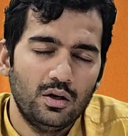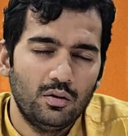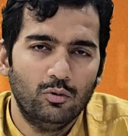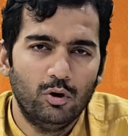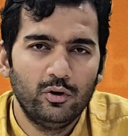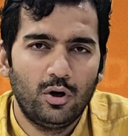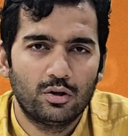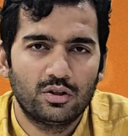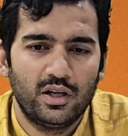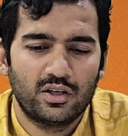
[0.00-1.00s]
Moving on to
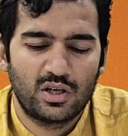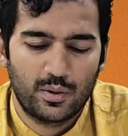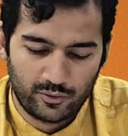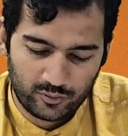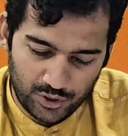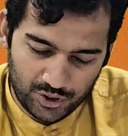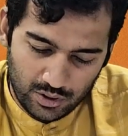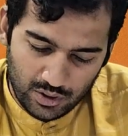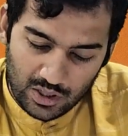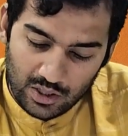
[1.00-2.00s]
the next type of
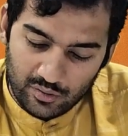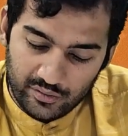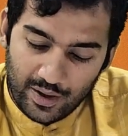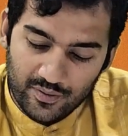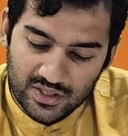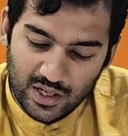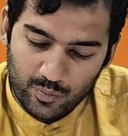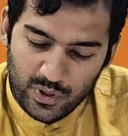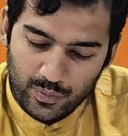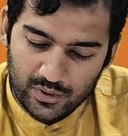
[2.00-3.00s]
question, we have
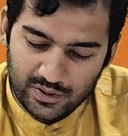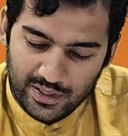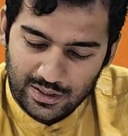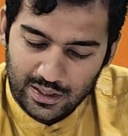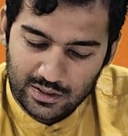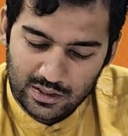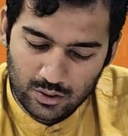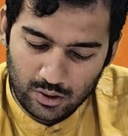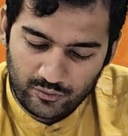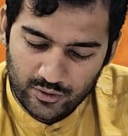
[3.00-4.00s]
some people think it is
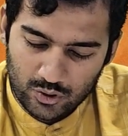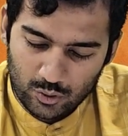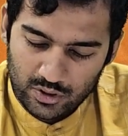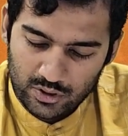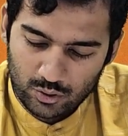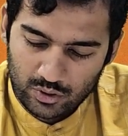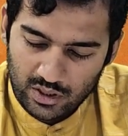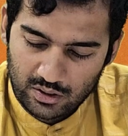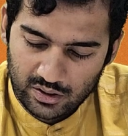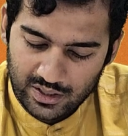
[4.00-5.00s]
good for students to
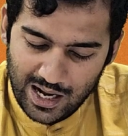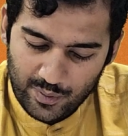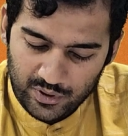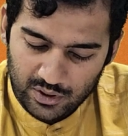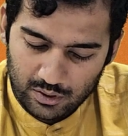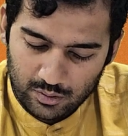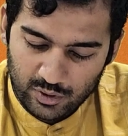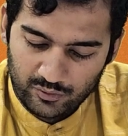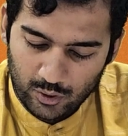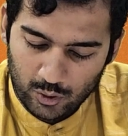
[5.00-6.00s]
take a gap year
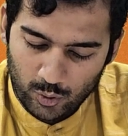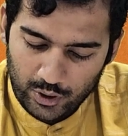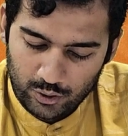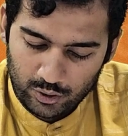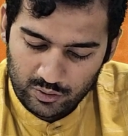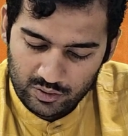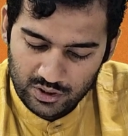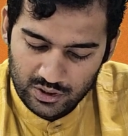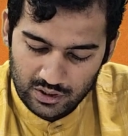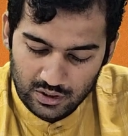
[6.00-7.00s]
before going to
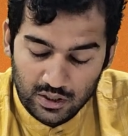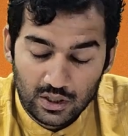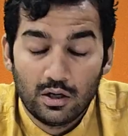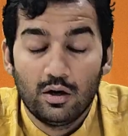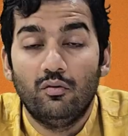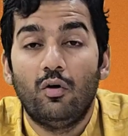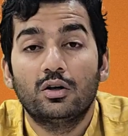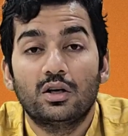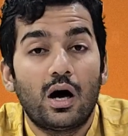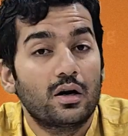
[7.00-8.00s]
university. What
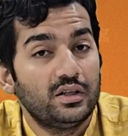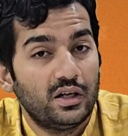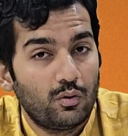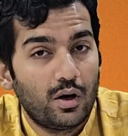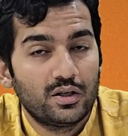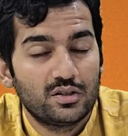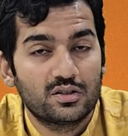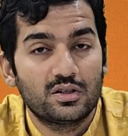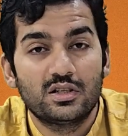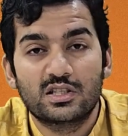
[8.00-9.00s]
are the advantages
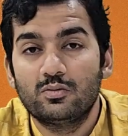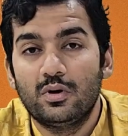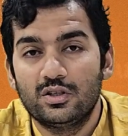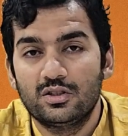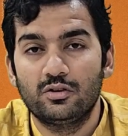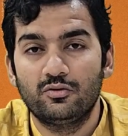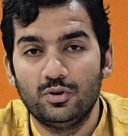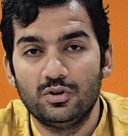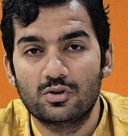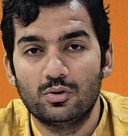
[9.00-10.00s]
and disadvantages of
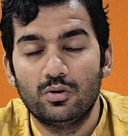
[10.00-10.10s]
doing so?